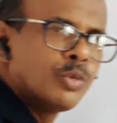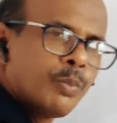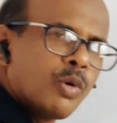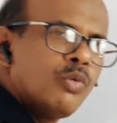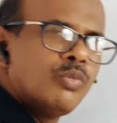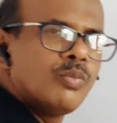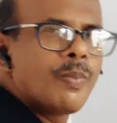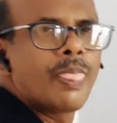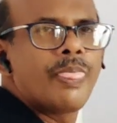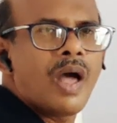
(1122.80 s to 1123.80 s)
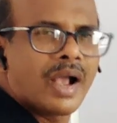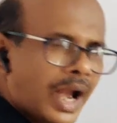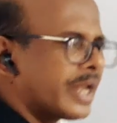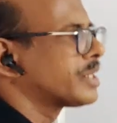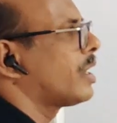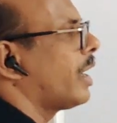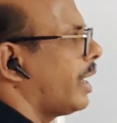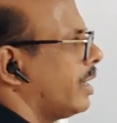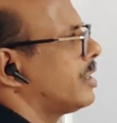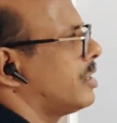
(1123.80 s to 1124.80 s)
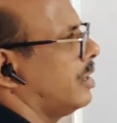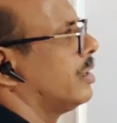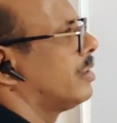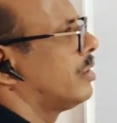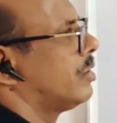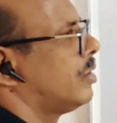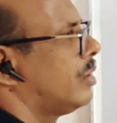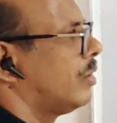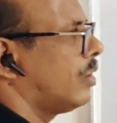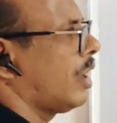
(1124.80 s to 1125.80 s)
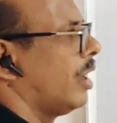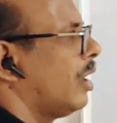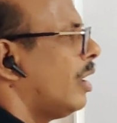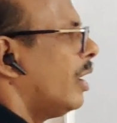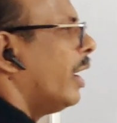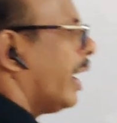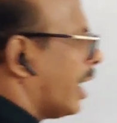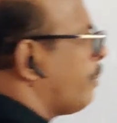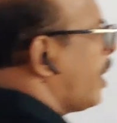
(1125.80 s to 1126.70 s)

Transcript: prove the conditional identity. Okay, it